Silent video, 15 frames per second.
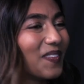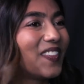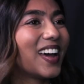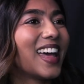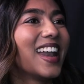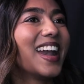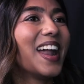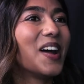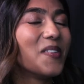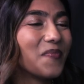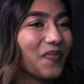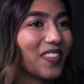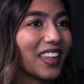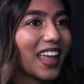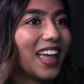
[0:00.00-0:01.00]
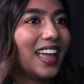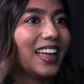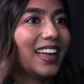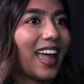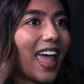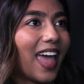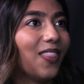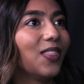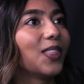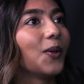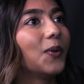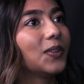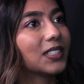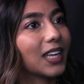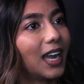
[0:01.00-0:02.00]
But and
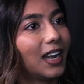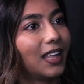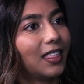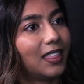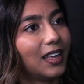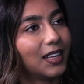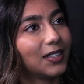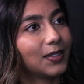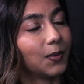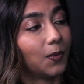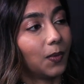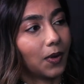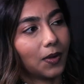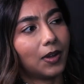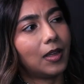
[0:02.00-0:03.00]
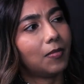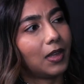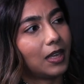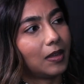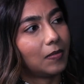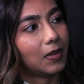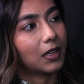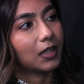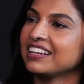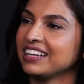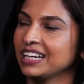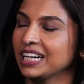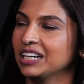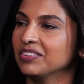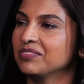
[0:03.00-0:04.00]
those kind of things worry me,
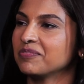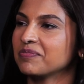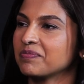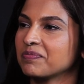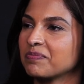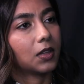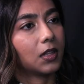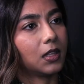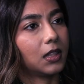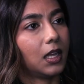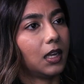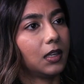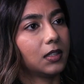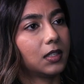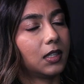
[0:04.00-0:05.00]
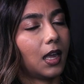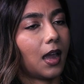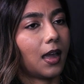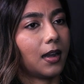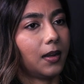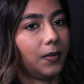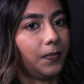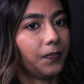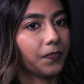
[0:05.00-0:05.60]
because those are the things that,